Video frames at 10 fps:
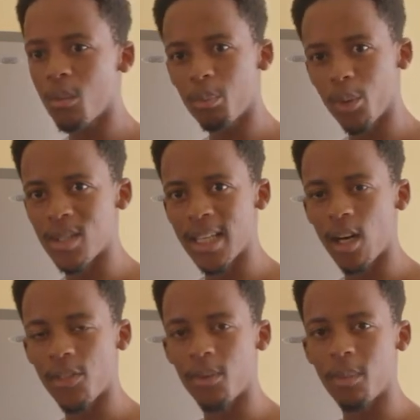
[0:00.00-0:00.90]
because they
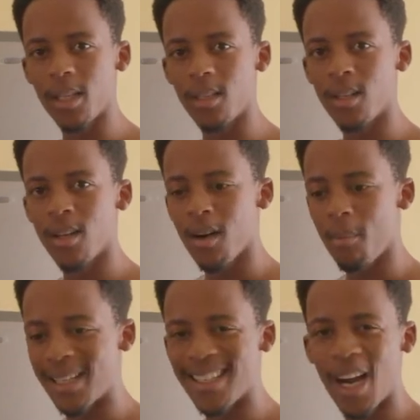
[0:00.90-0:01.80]
got the money.
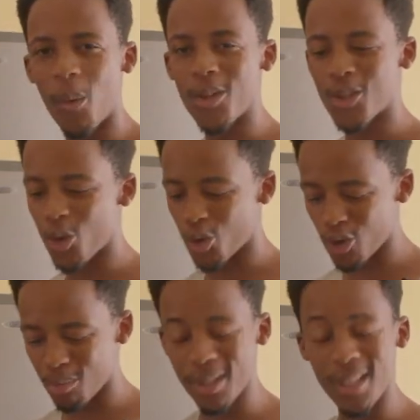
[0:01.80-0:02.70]
But now with
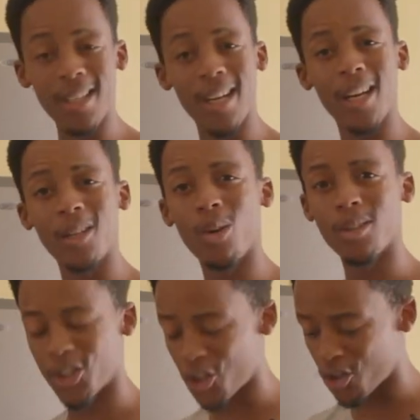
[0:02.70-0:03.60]
social media and all
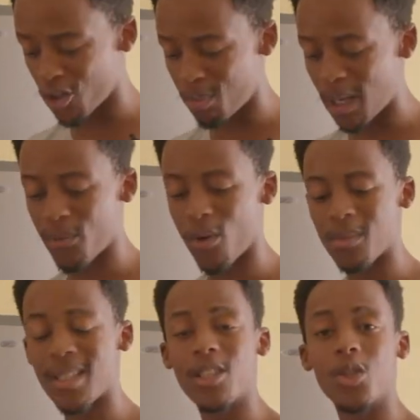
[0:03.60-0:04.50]
digital
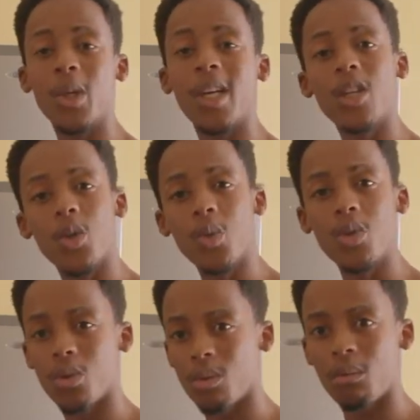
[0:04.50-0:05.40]
platforms that you can
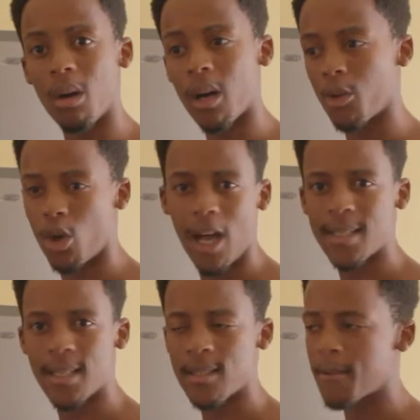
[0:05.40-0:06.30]
use your
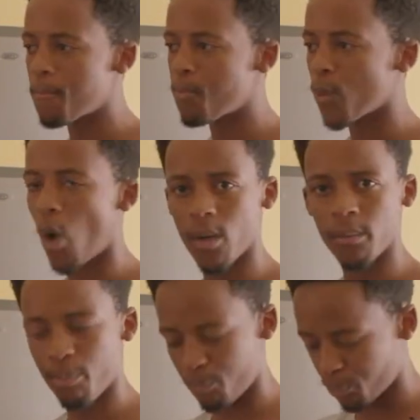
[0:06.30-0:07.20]
assets on,